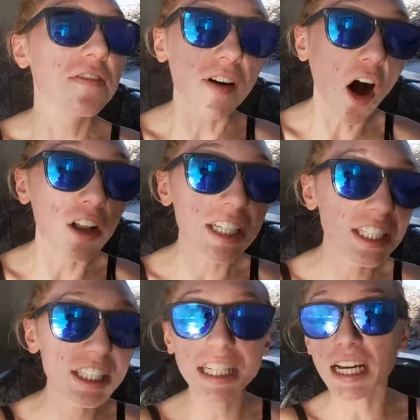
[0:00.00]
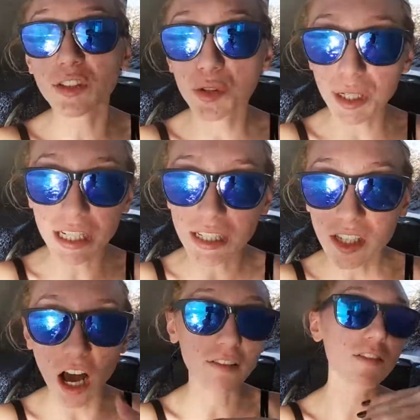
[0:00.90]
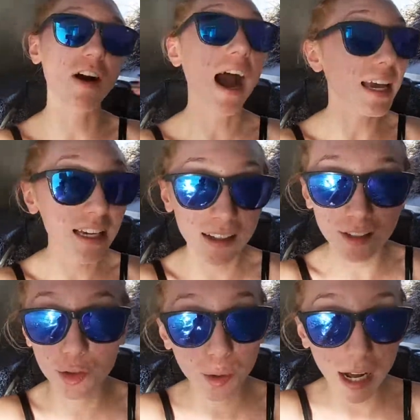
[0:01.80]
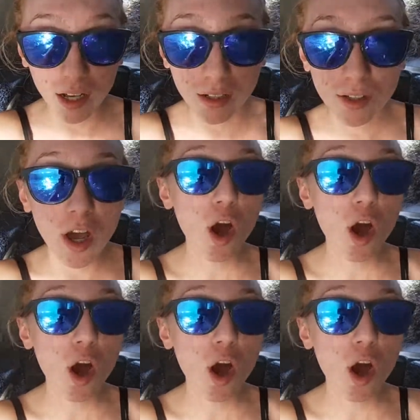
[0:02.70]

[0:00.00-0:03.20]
fallen dead trees off of hiking trails